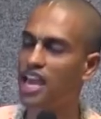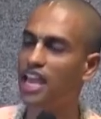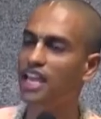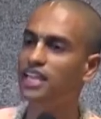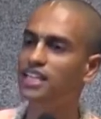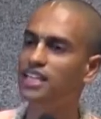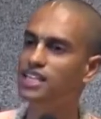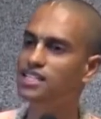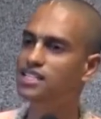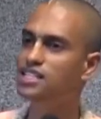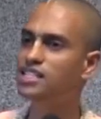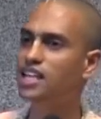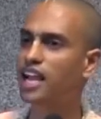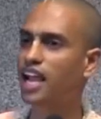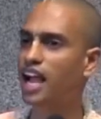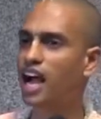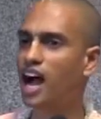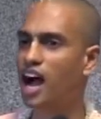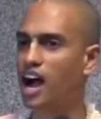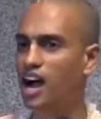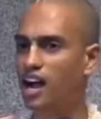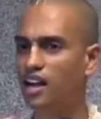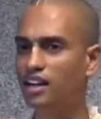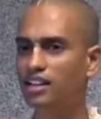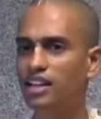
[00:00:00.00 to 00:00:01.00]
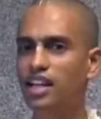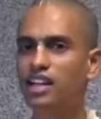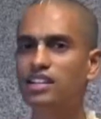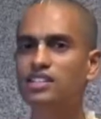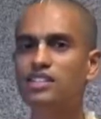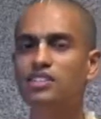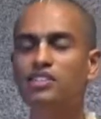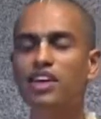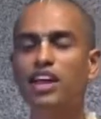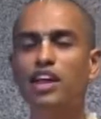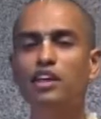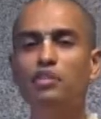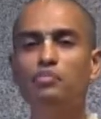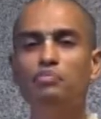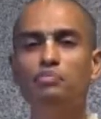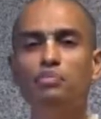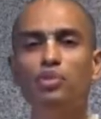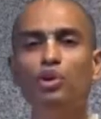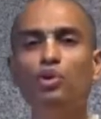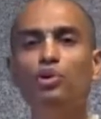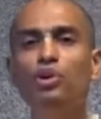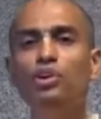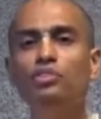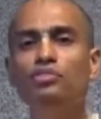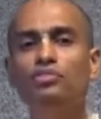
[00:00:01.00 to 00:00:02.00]
In this regard, there is a very
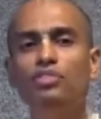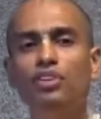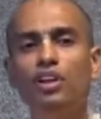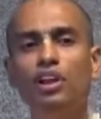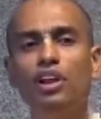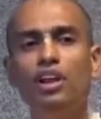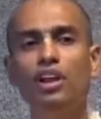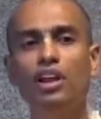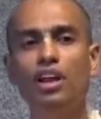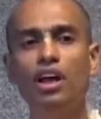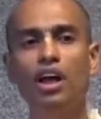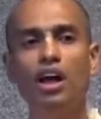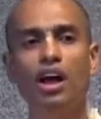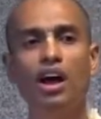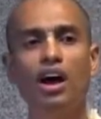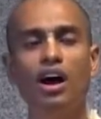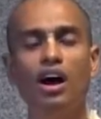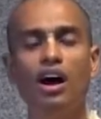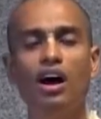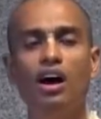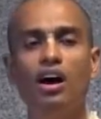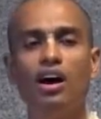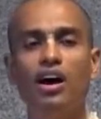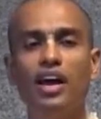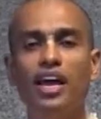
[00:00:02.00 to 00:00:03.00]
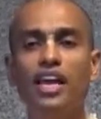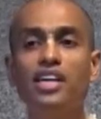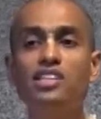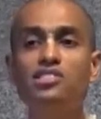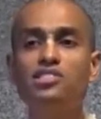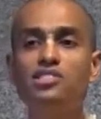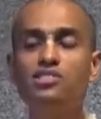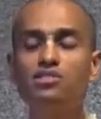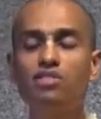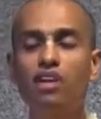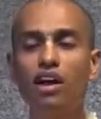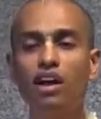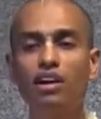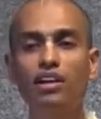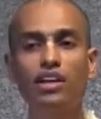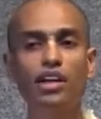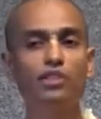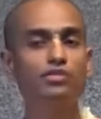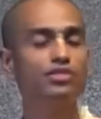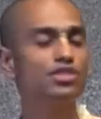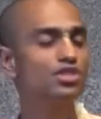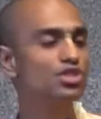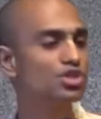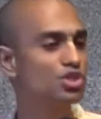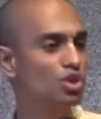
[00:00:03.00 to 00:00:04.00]
beautiful,
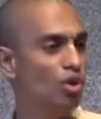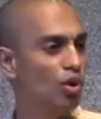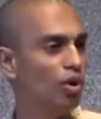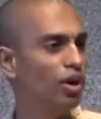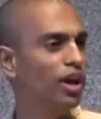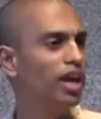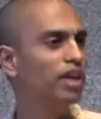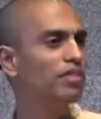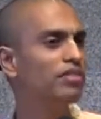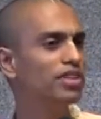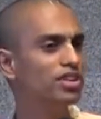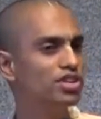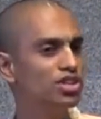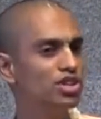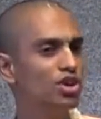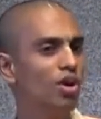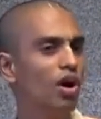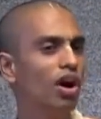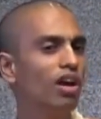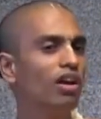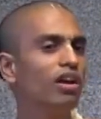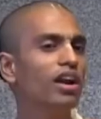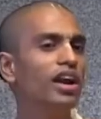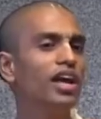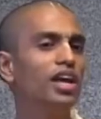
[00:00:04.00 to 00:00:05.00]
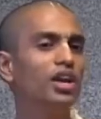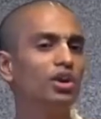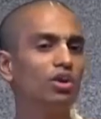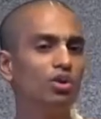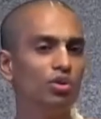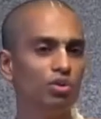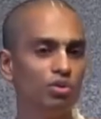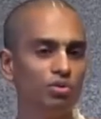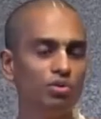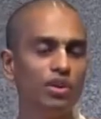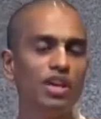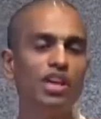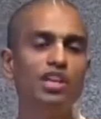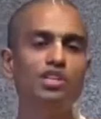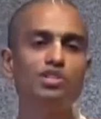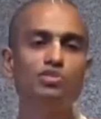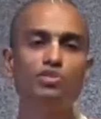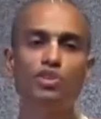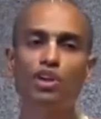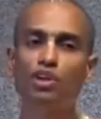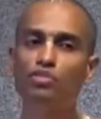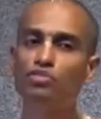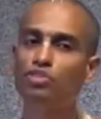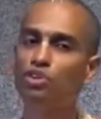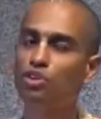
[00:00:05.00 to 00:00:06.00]
instructive story which you already know. Each
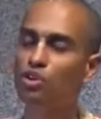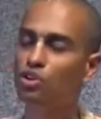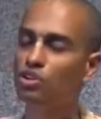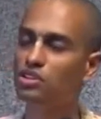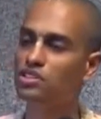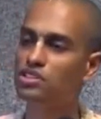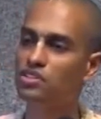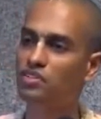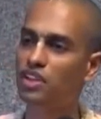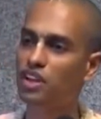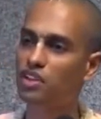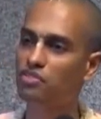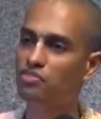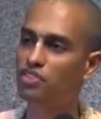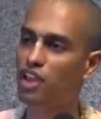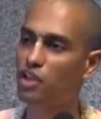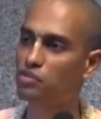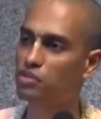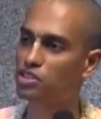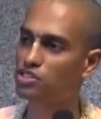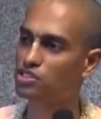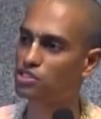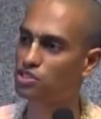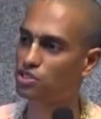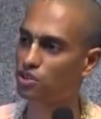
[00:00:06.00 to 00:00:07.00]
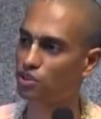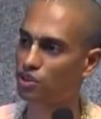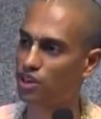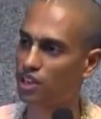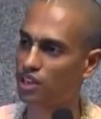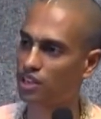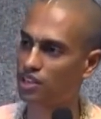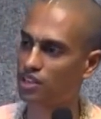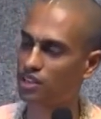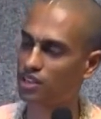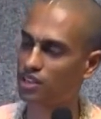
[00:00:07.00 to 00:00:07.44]
one of you knows. It's a very famous story.